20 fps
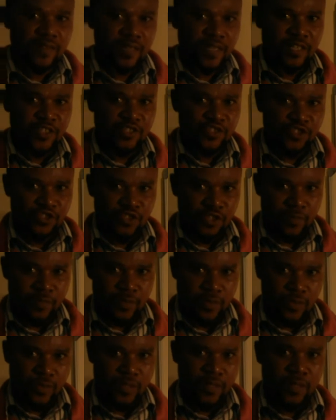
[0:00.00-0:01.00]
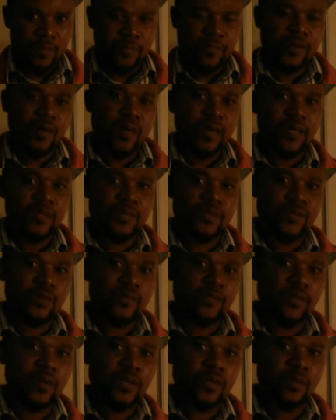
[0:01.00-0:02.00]
relationship between the price of
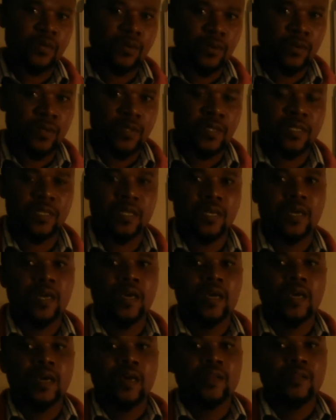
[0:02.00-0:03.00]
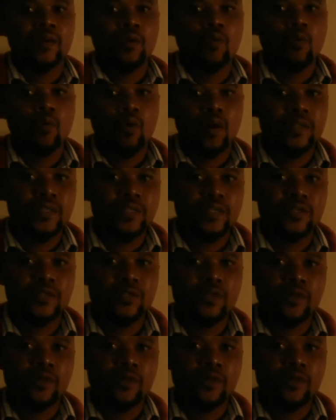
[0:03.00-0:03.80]
a good and the quantity